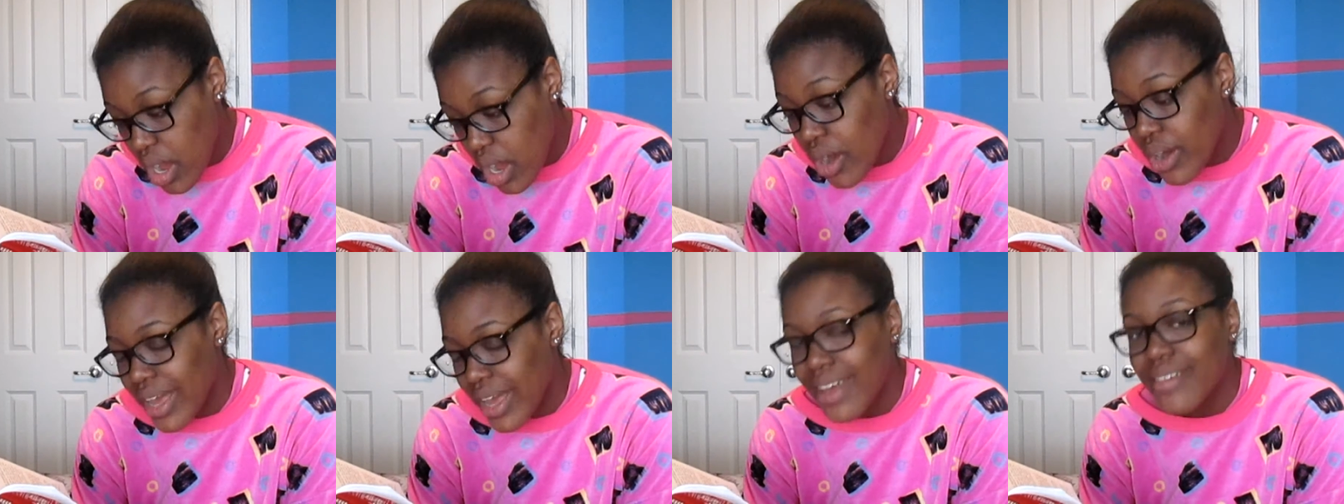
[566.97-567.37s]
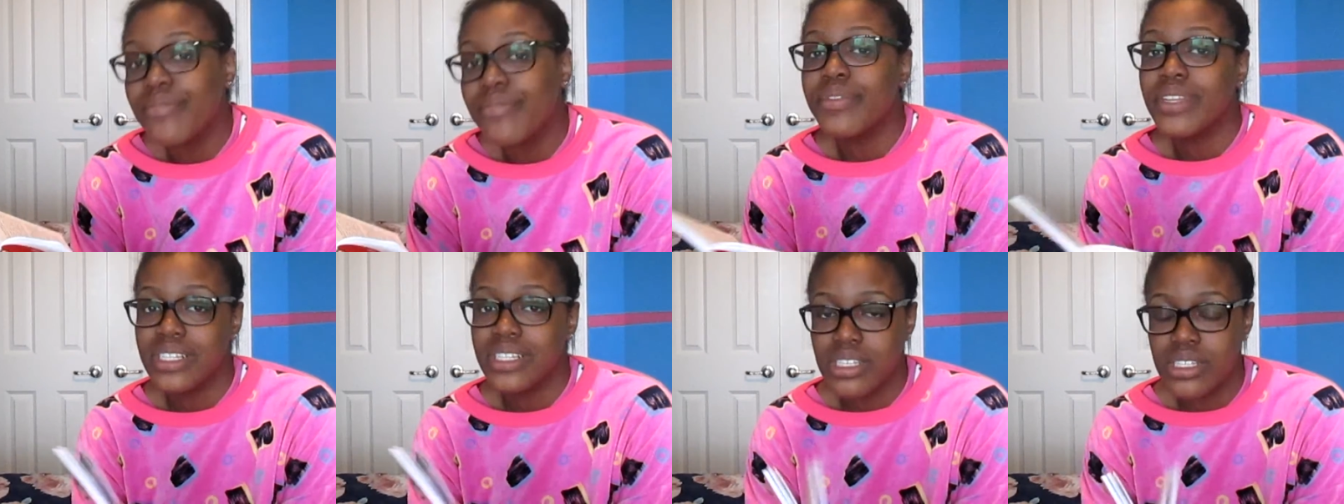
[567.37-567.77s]
Okay,
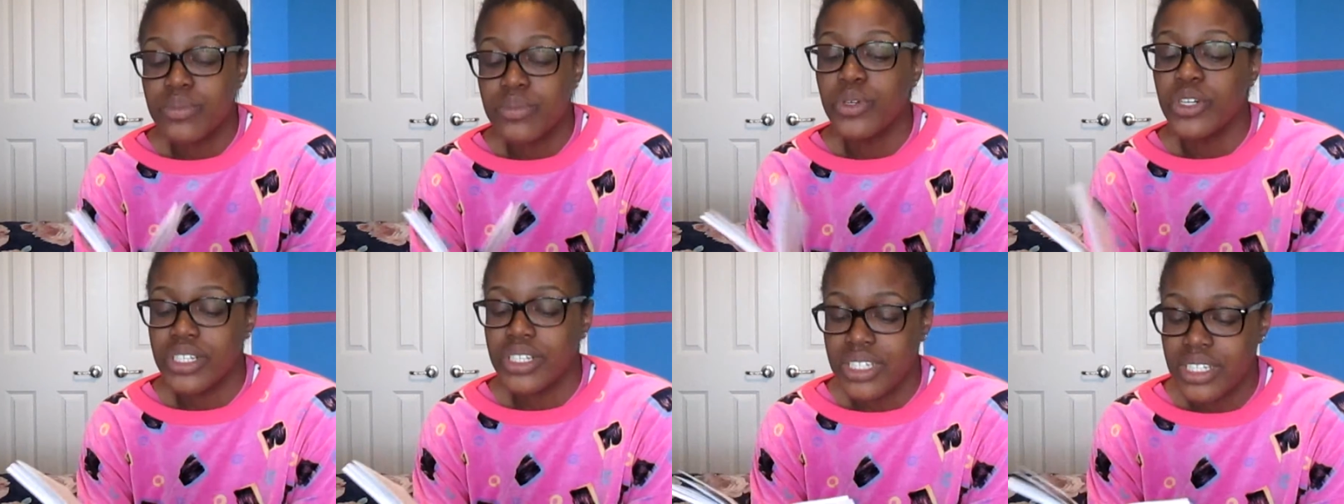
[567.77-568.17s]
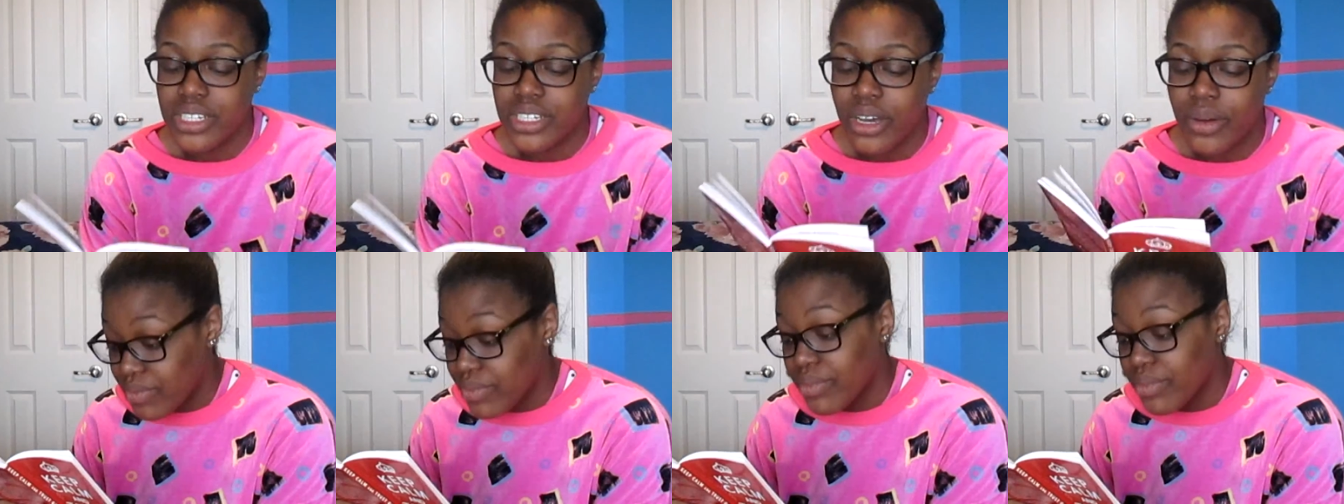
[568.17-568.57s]
this is more in
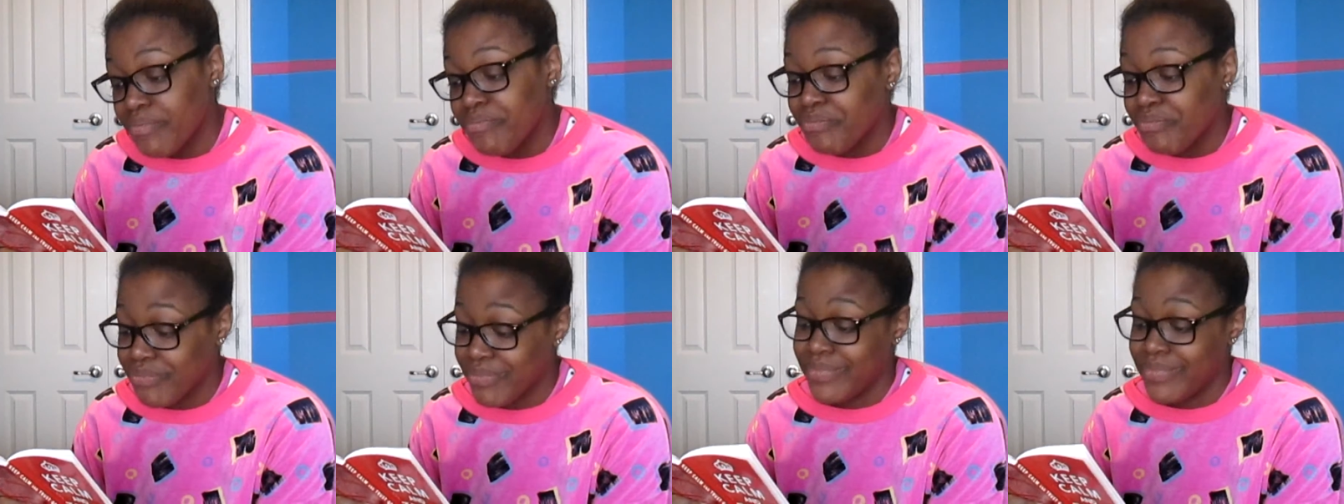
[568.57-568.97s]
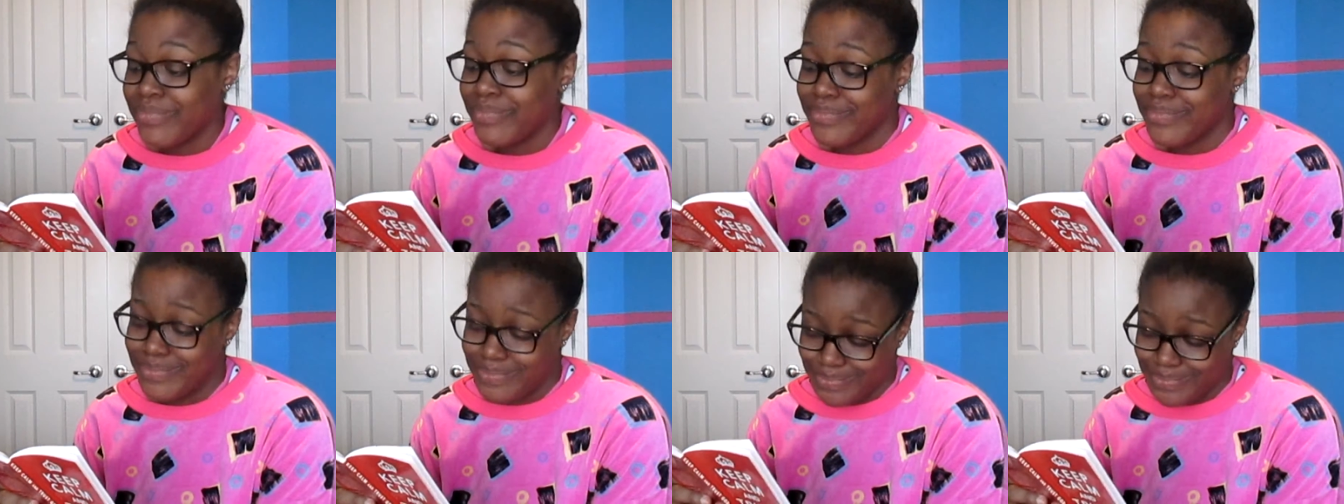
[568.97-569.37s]
detail.
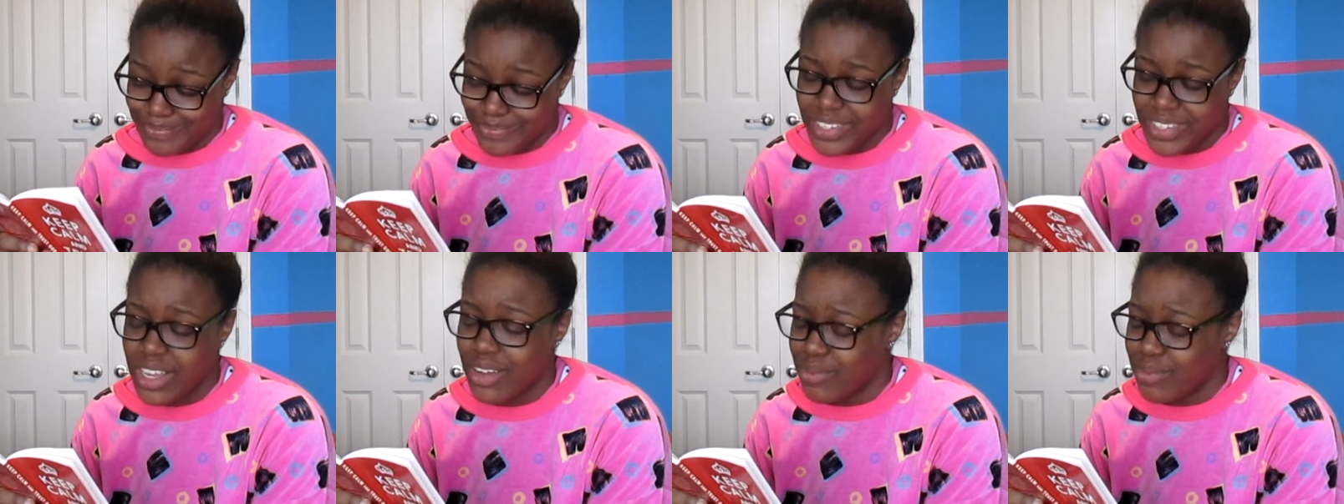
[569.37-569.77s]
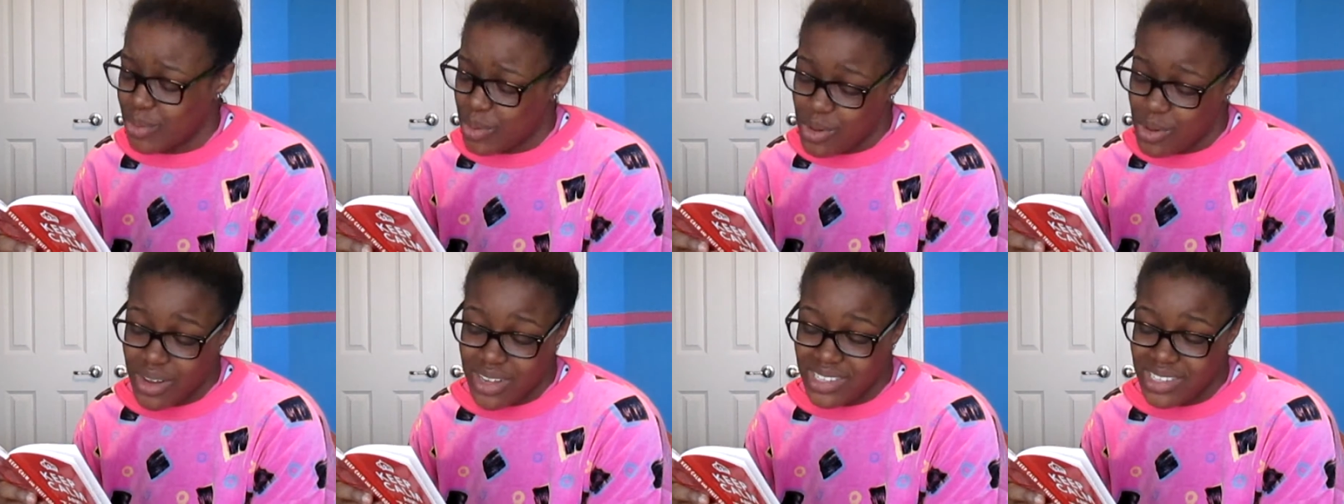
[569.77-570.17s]
Of
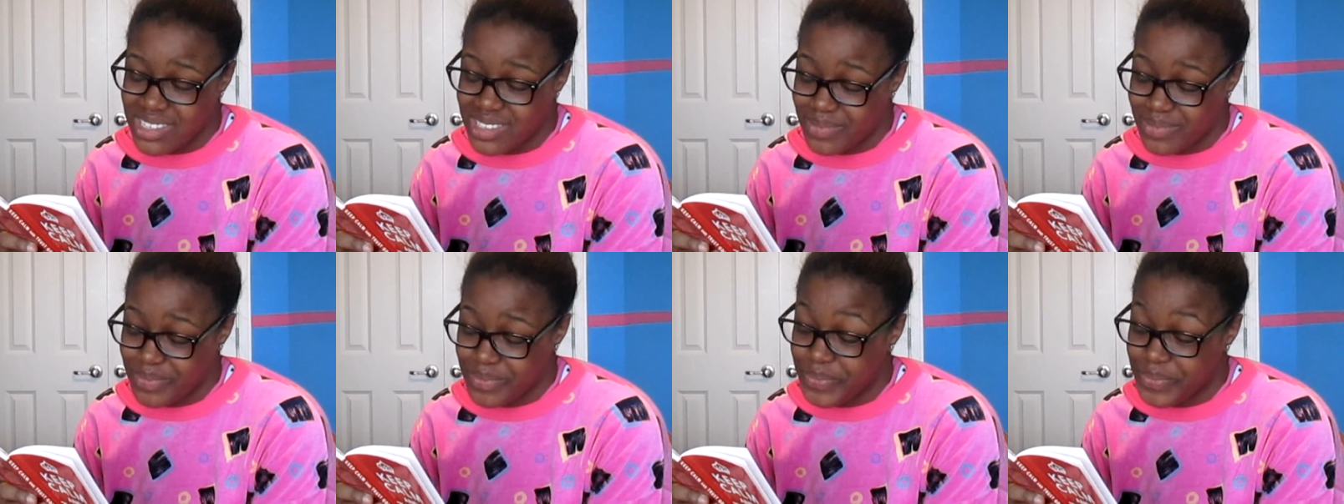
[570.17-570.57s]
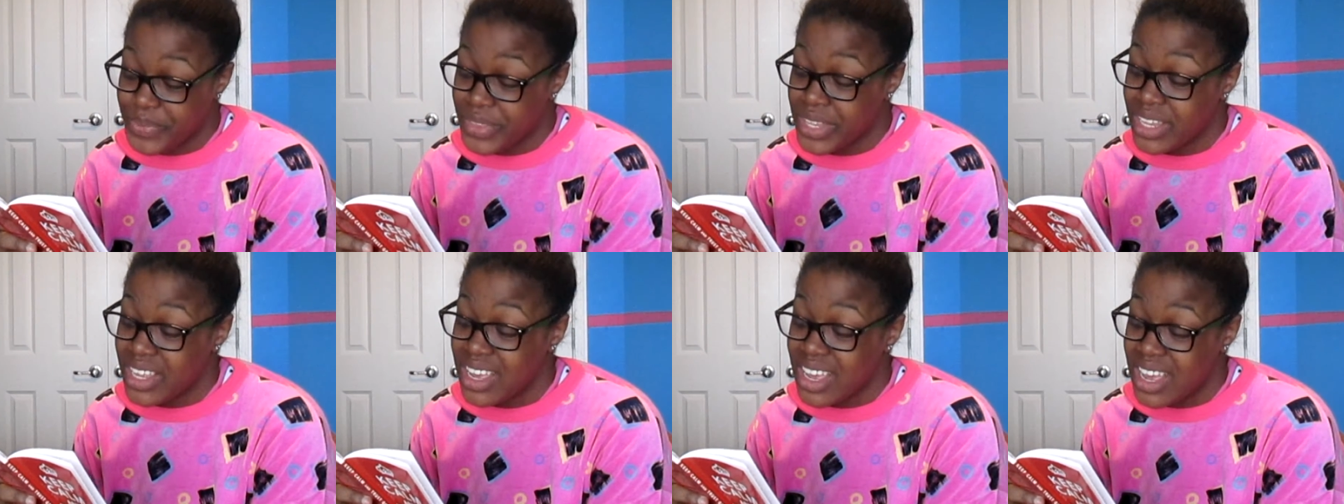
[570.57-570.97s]
course.
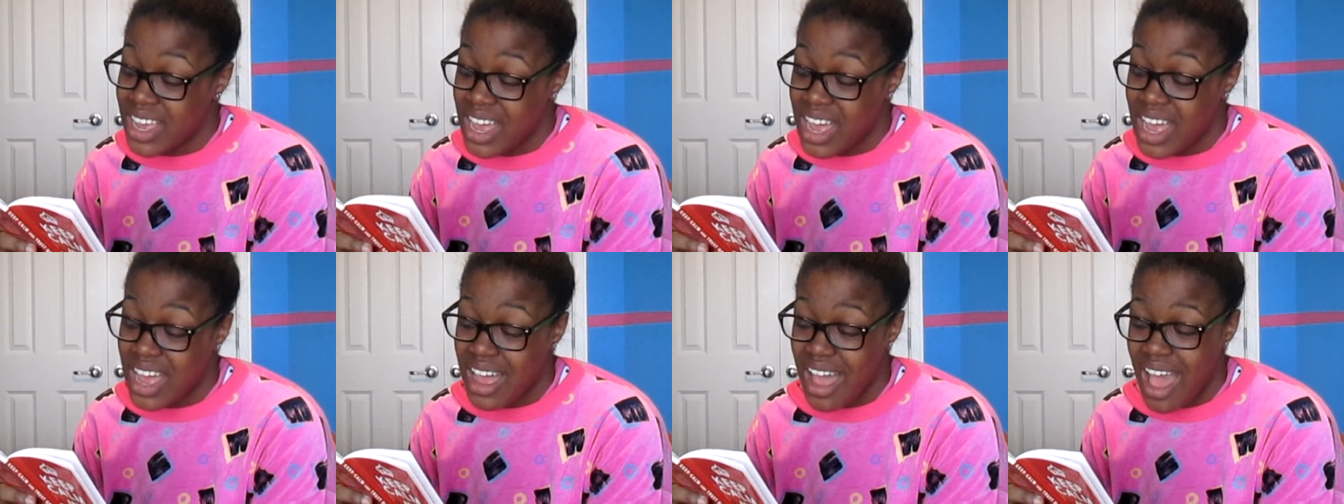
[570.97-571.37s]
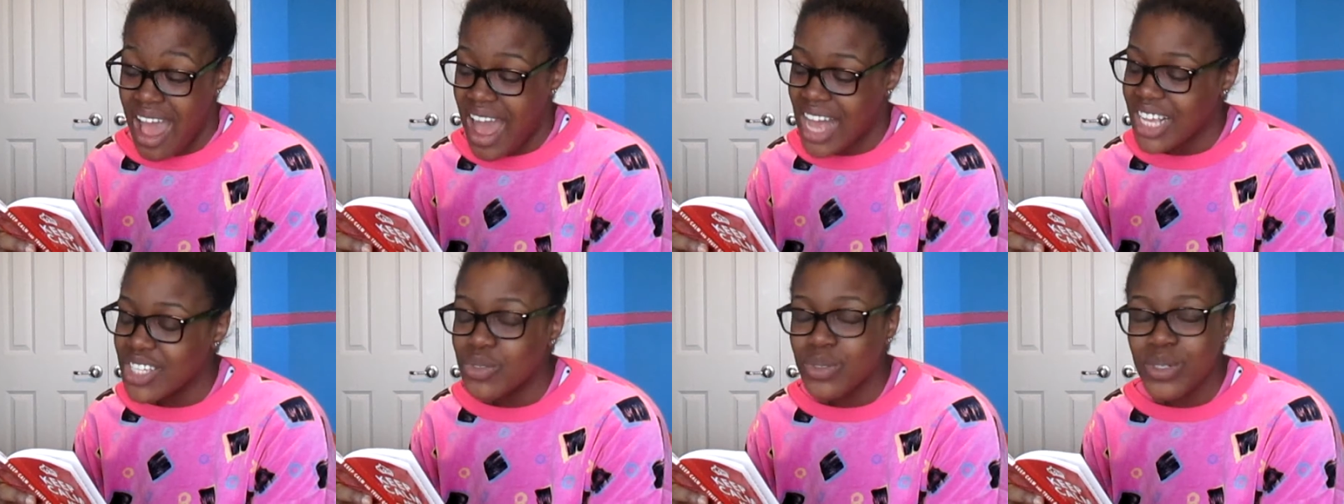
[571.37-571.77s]

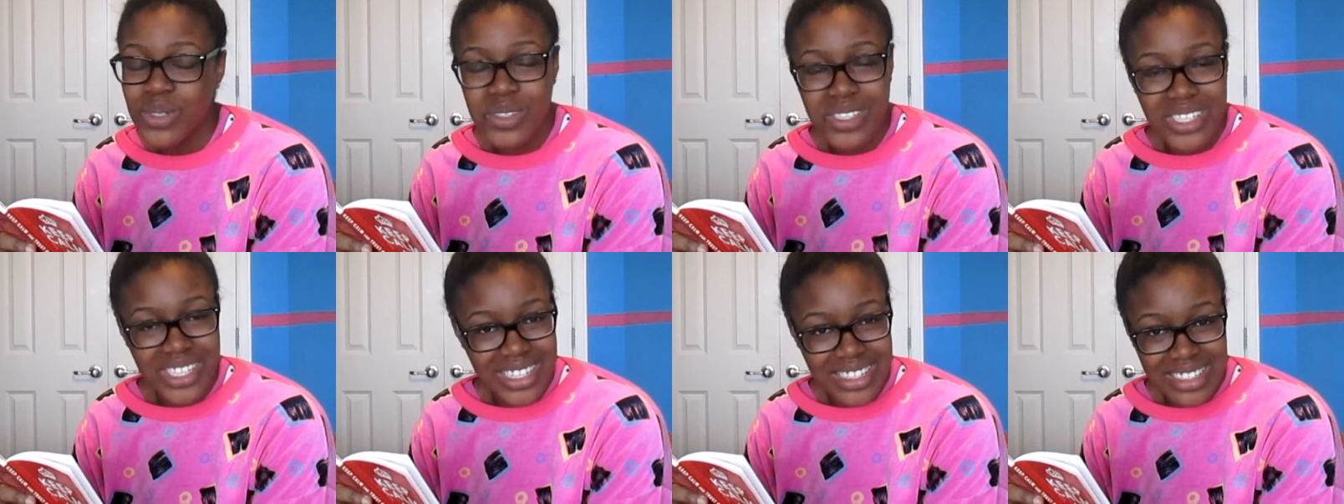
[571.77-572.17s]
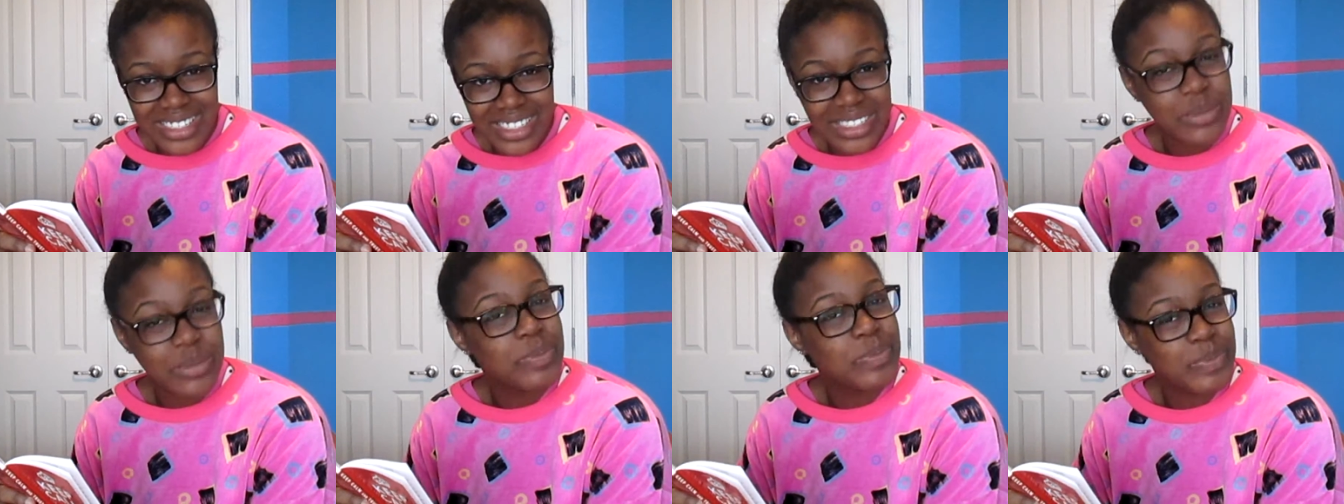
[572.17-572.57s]

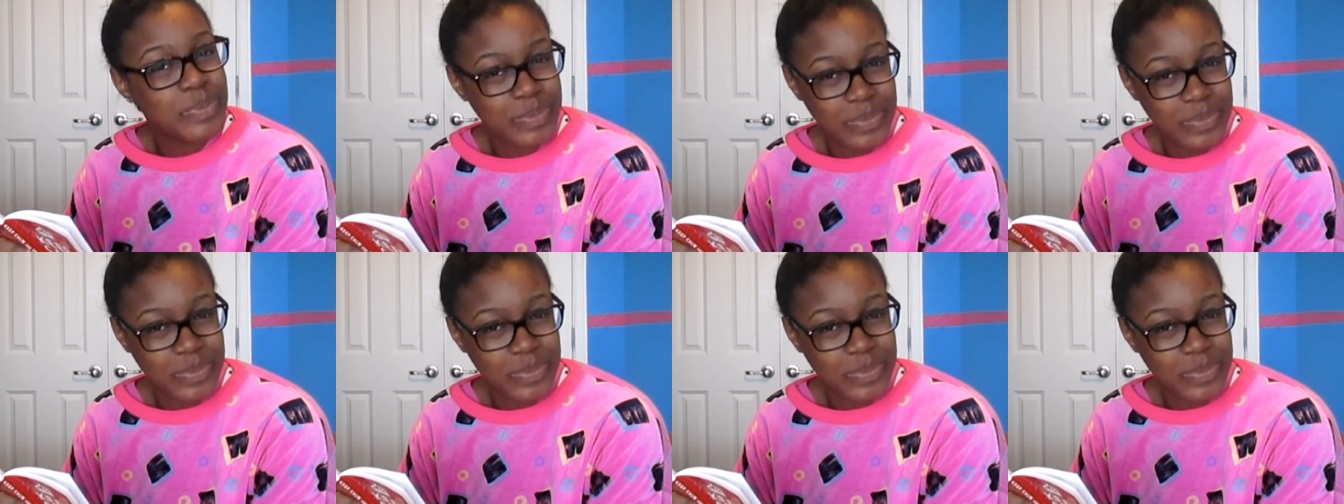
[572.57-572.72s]
Atrocities?